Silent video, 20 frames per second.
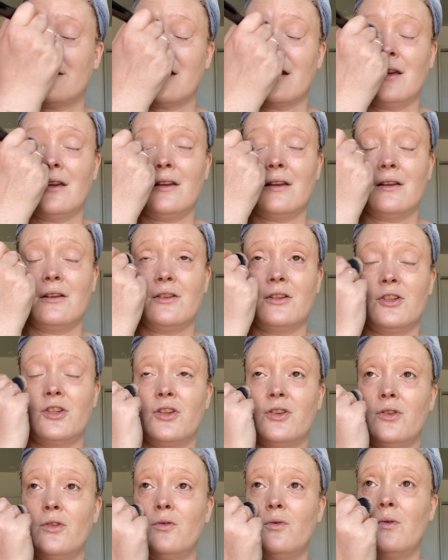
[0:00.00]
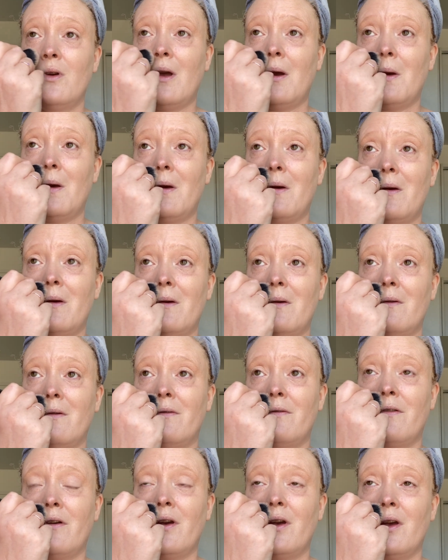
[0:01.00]
in June
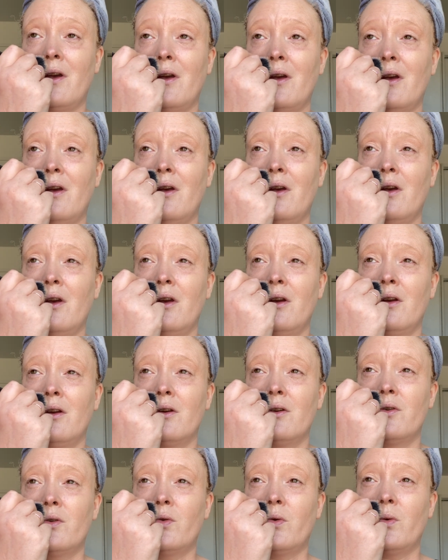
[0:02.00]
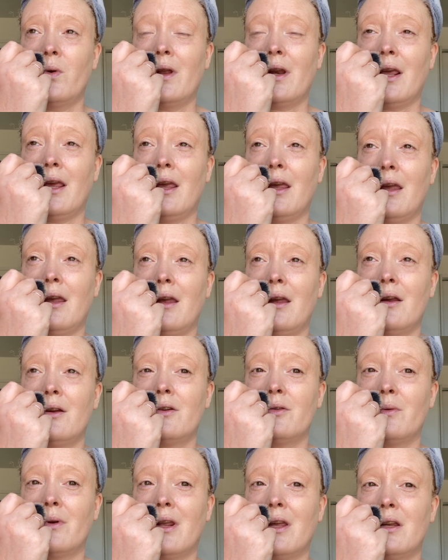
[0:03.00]
of
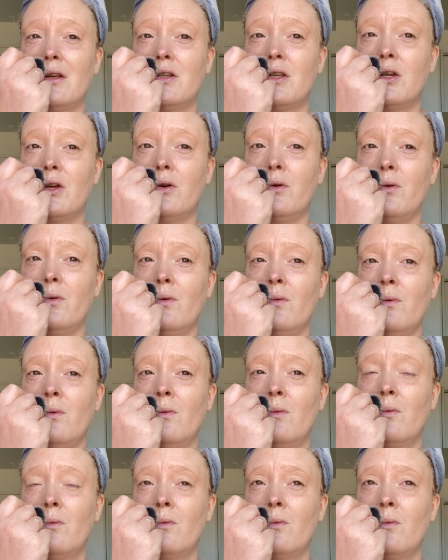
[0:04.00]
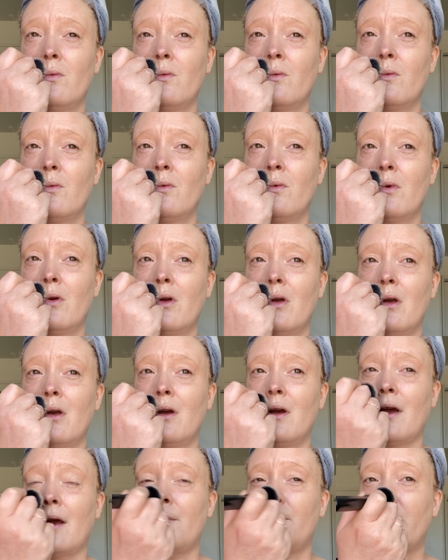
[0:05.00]
2022.
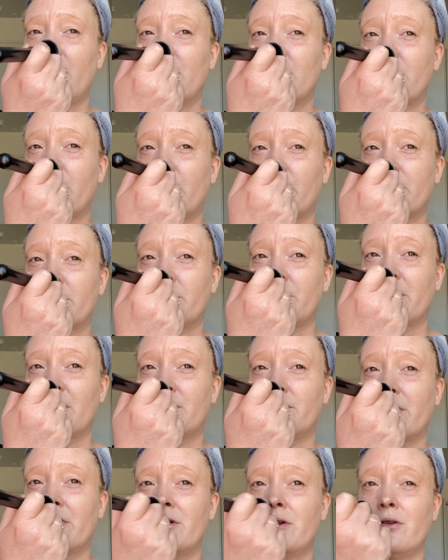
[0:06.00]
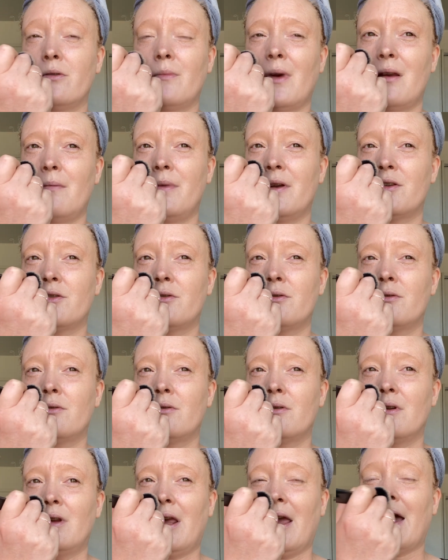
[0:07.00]
I'm pretty sure it was 2022. It might have been,
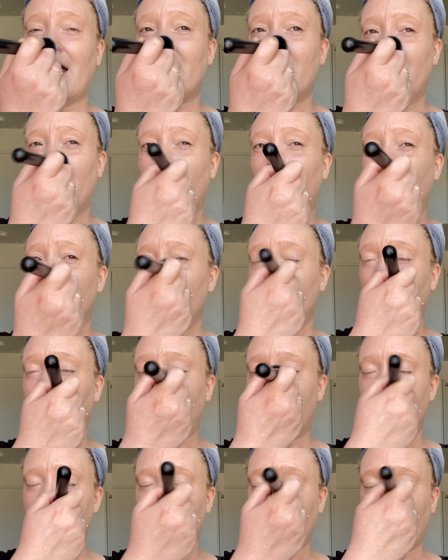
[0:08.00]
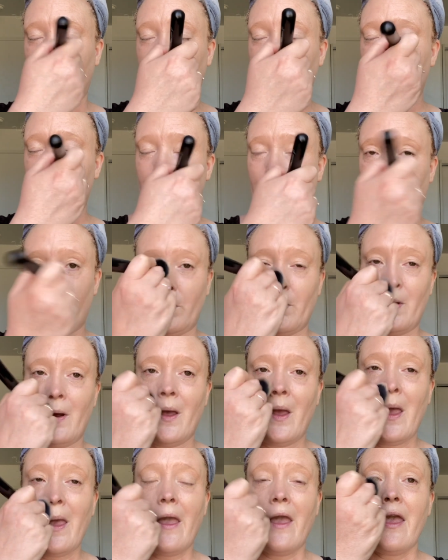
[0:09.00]
yeah, 2022.
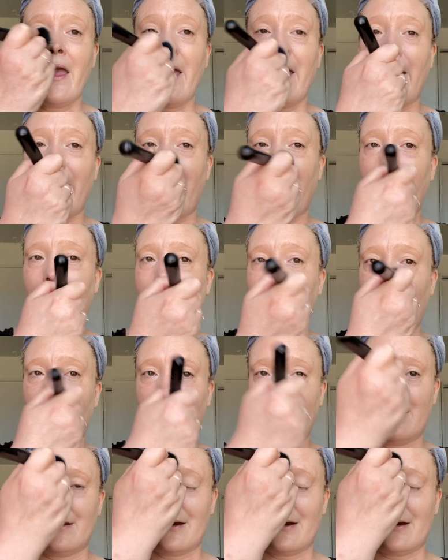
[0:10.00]
And